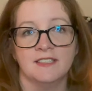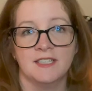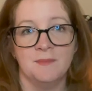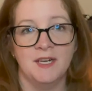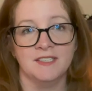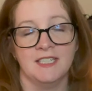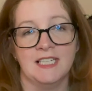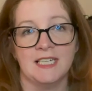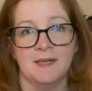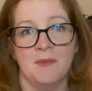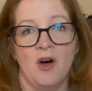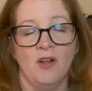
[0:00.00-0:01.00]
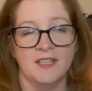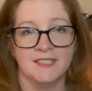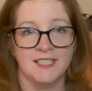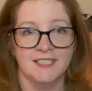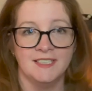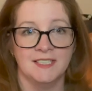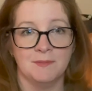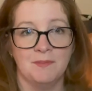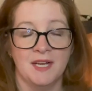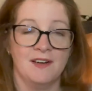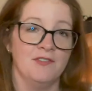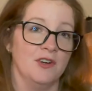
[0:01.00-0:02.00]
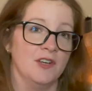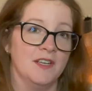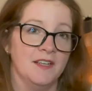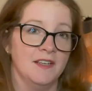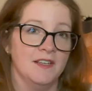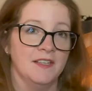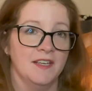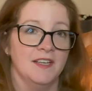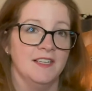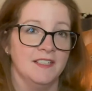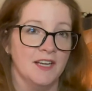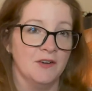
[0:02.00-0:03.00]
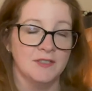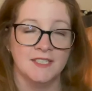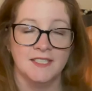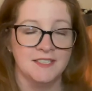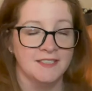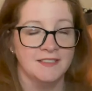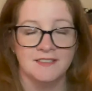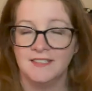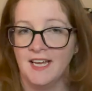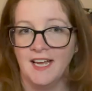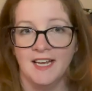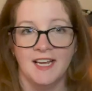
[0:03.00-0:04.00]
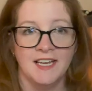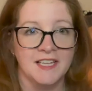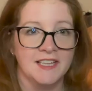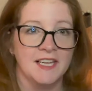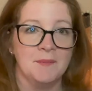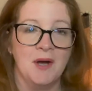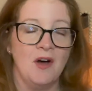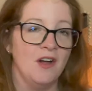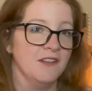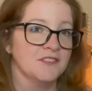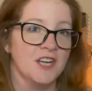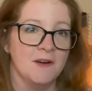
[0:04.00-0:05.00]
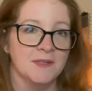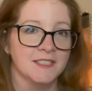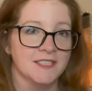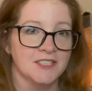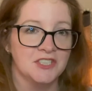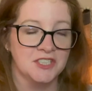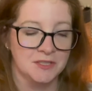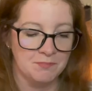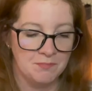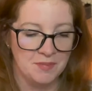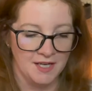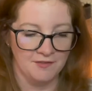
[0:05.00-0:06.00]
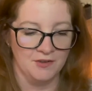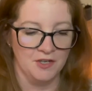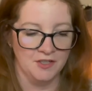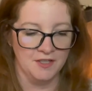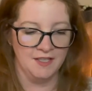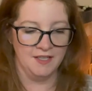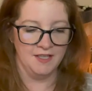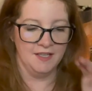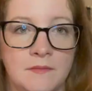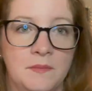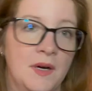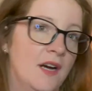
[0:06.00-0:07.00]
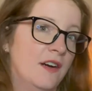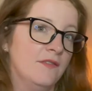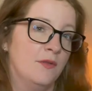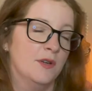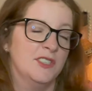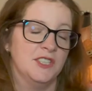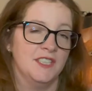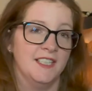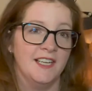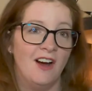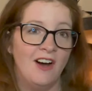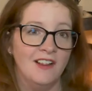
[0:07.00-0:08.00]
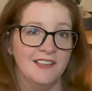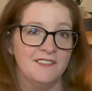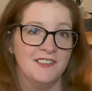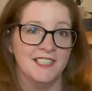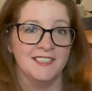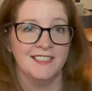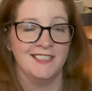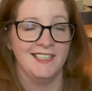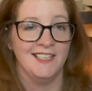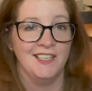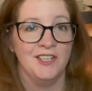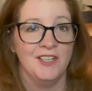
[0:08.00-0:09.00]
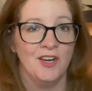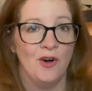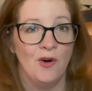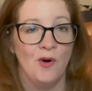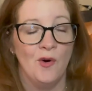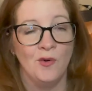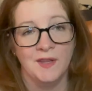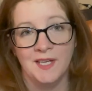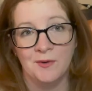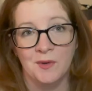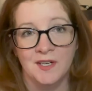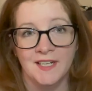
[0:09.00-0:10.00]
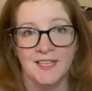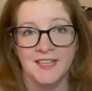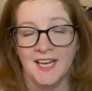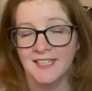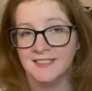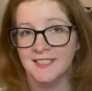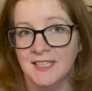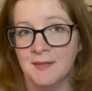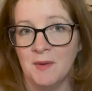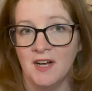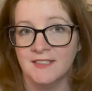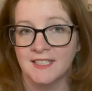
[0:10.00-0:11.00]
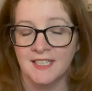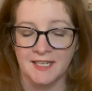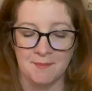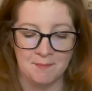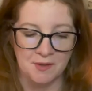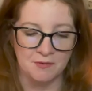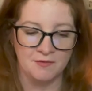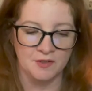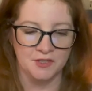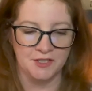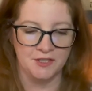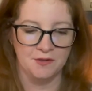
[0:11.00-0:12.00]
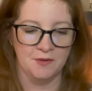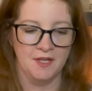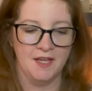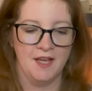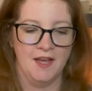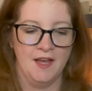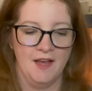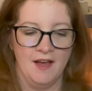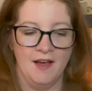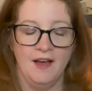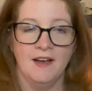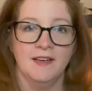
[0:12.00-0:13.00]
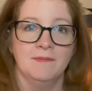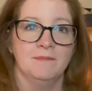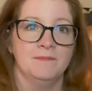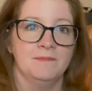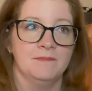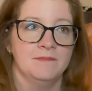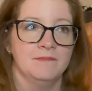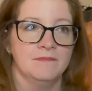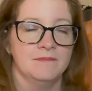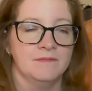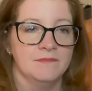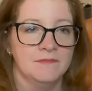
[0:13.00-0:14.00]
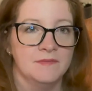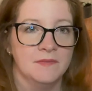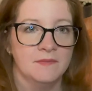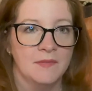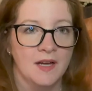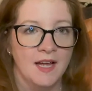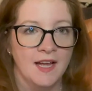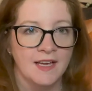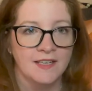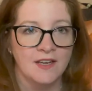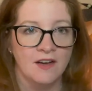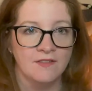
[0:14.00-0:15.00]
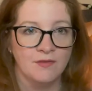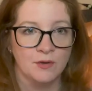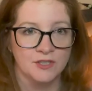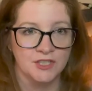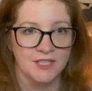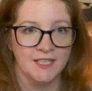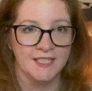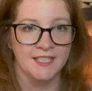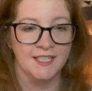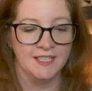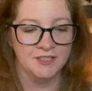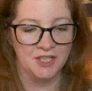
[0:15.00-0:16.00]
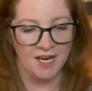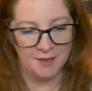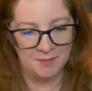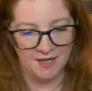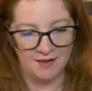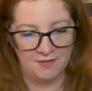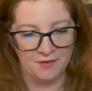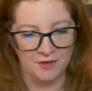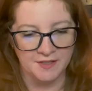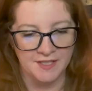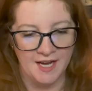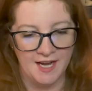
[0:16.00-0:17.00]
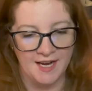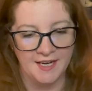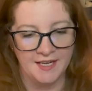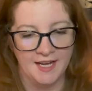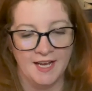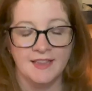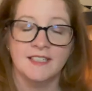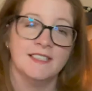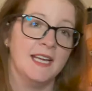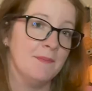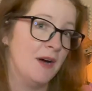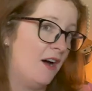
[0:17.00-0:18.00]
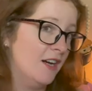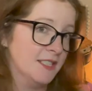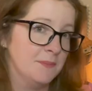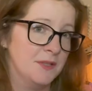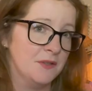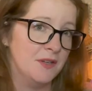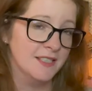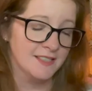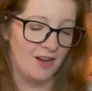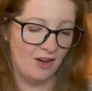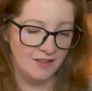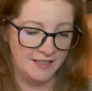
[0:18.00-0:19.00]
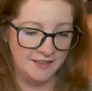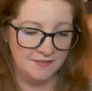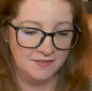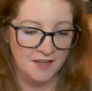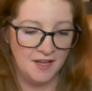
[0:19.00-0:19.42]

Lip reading: the mausoleum, all it says is Pickford. You know, it doesn't say anything about Olive Thomas. It's just Pickford. But unfortunately, Olive is the only one that's mausoleum built for two. And unfortunately, Jack Pickford died at the same hospital as Olive